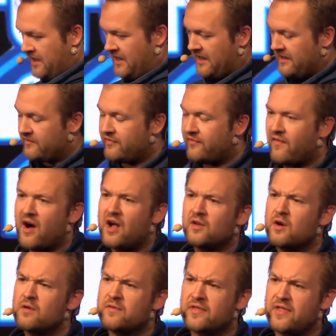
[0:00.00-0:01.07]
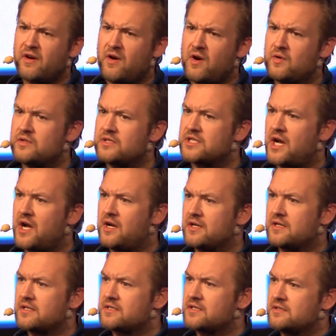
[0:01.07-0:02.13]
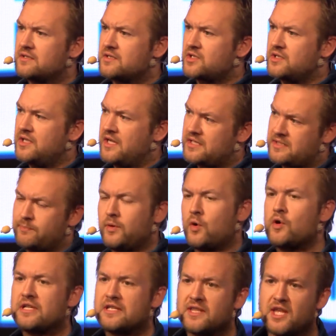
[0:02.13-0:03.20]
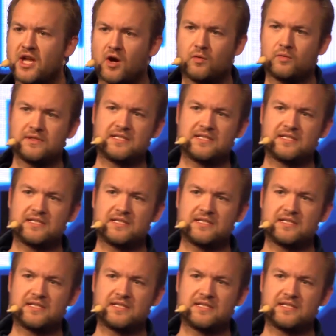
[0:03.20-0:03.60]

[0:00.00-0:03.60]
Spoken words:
and fall over their own tongues, exploiting the only